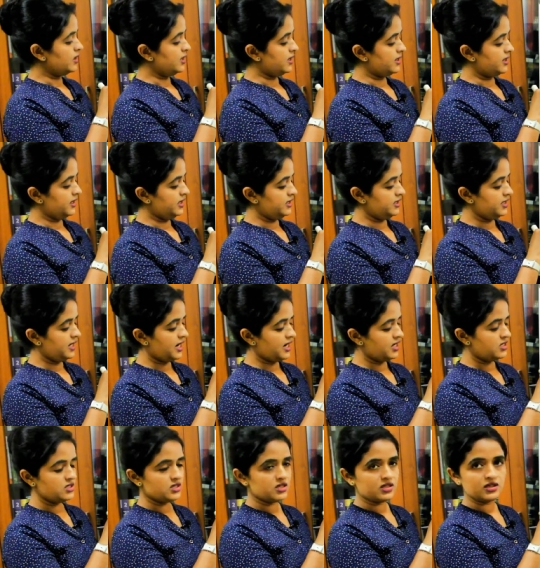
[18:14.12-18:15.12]
Uh, in the
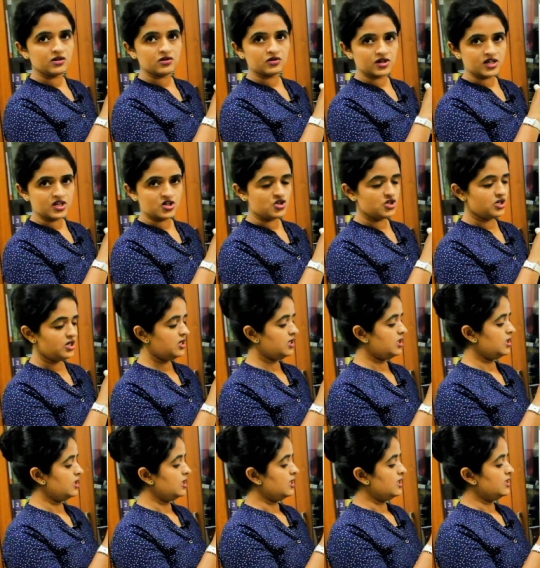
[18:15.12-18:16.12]
anterior region,
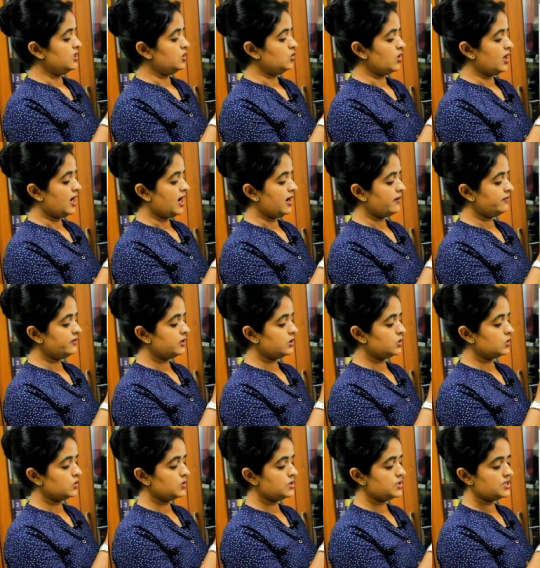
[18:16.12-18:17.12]
you have
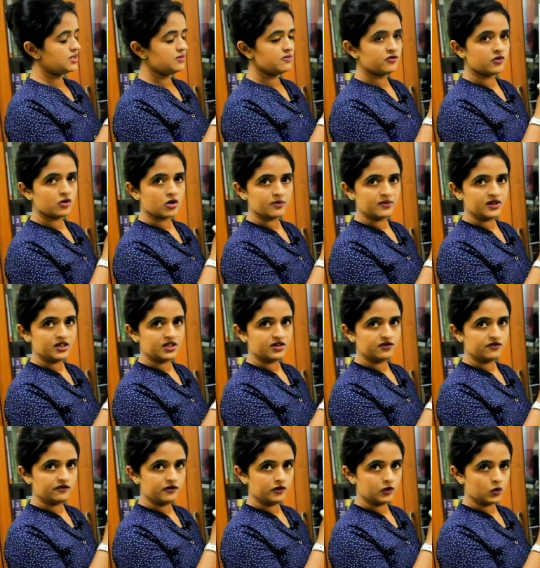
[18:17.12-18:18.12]
the rostrum forming
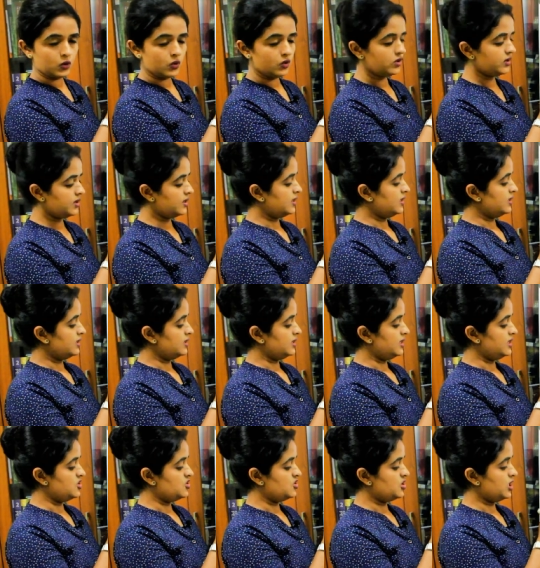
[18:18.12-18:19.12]
the floor.
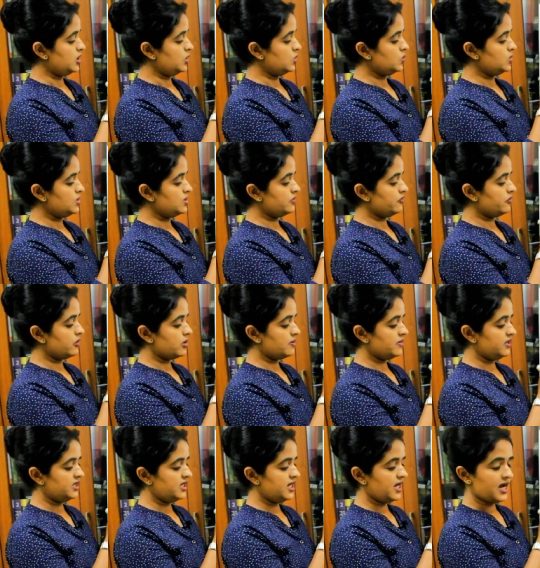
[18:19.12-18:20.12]
The genu is
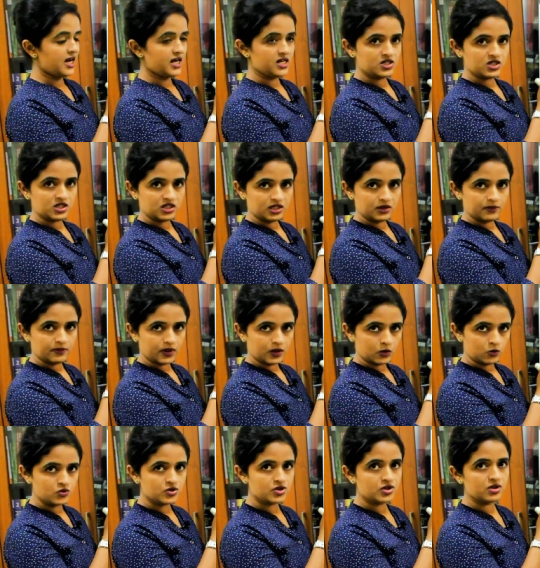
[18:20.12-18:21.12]
forming the anterior
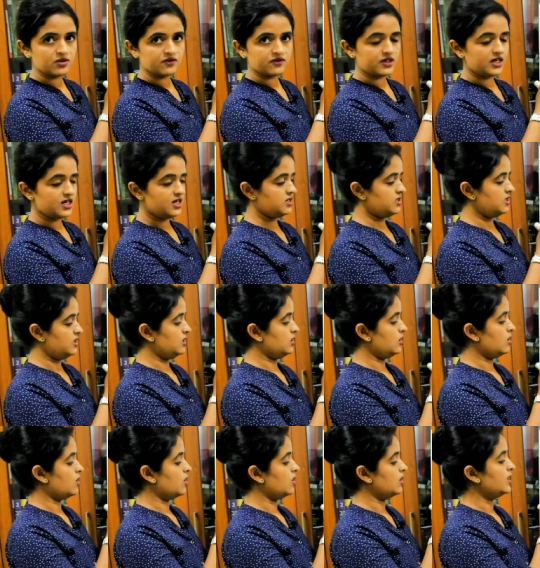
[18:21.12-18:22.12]
boundary of the
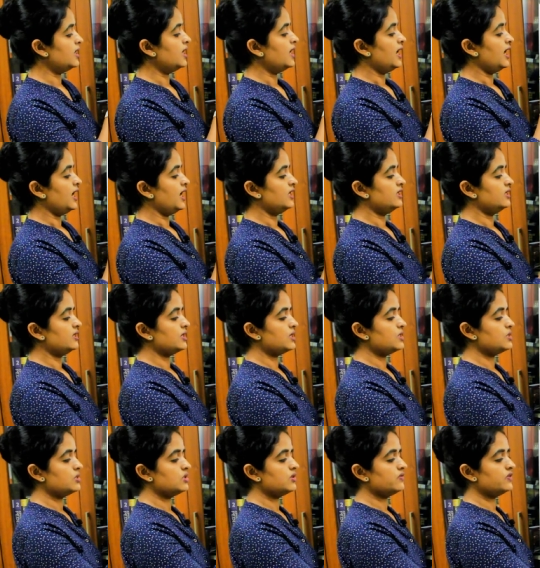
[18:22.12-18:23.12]
anterior horn and the
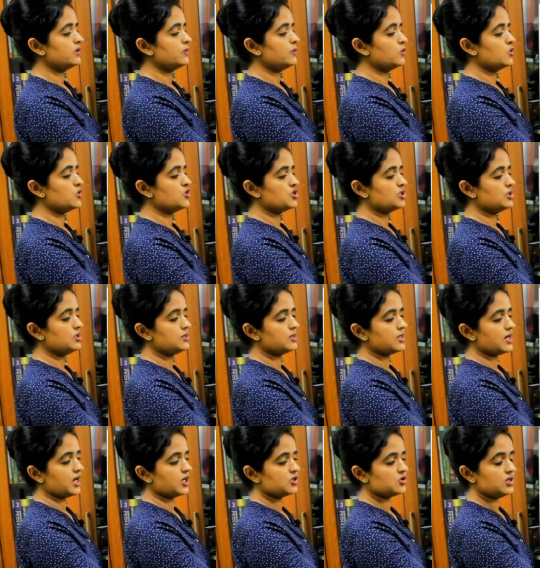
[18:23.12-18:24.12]
rest of the portion
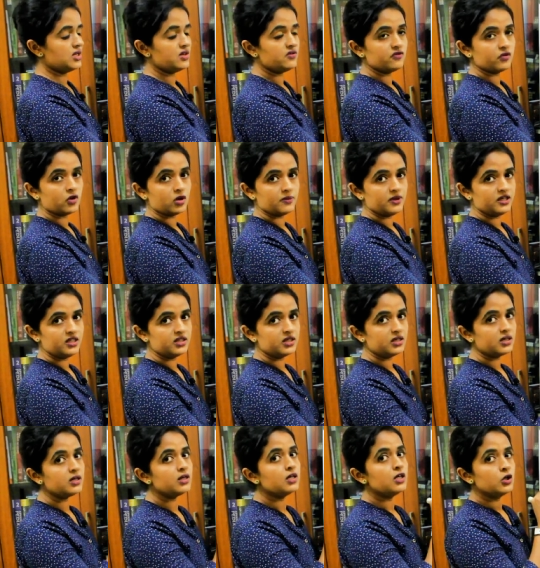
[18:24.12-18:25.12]
is actually forming
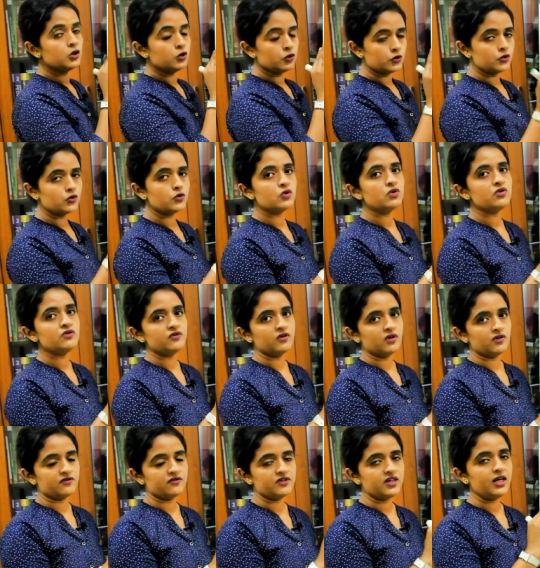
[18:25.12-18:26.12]
the roof
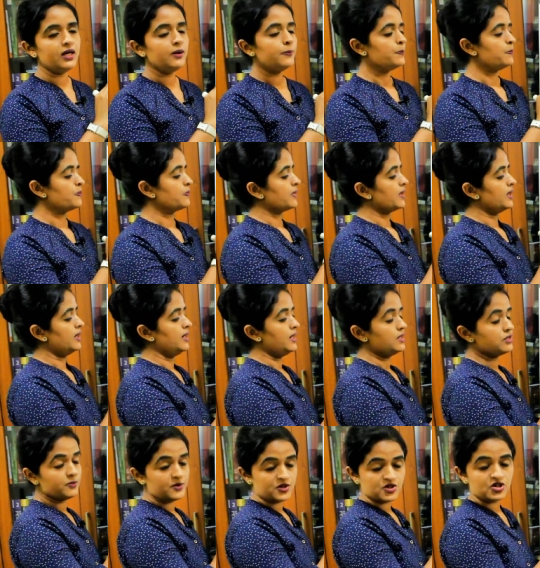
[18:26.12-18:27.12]
of the uh,
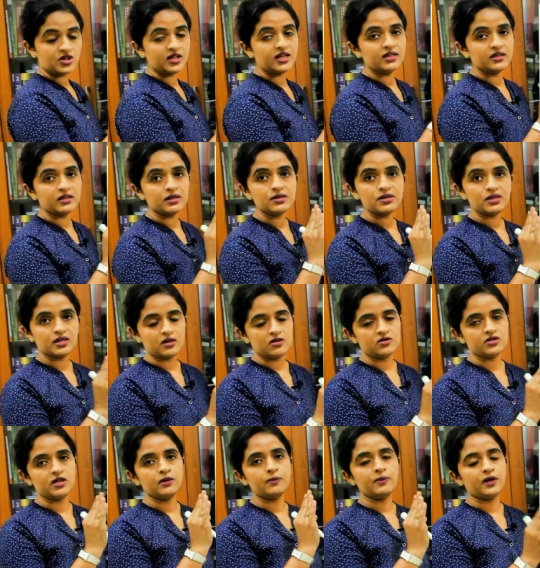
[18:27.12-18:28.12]
especially the
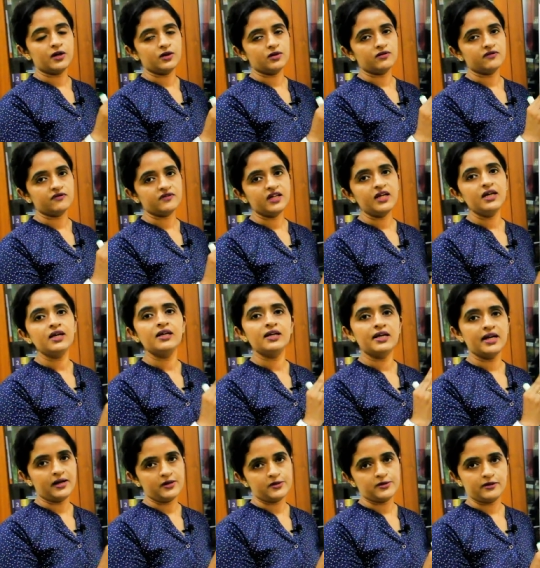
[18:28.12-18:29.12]
central part of the
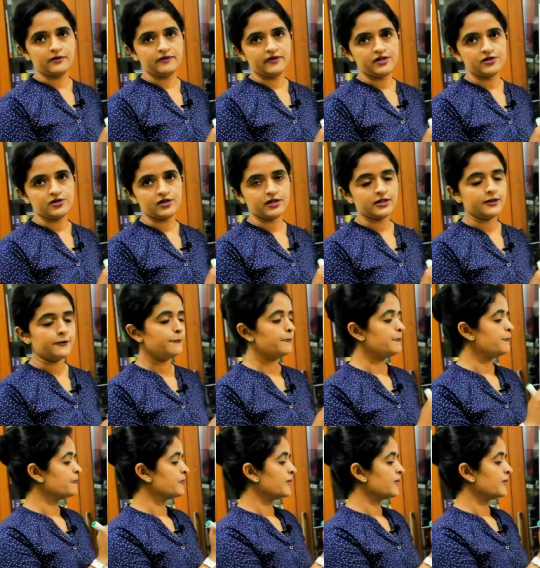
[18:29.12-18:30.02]
lateral ventricle.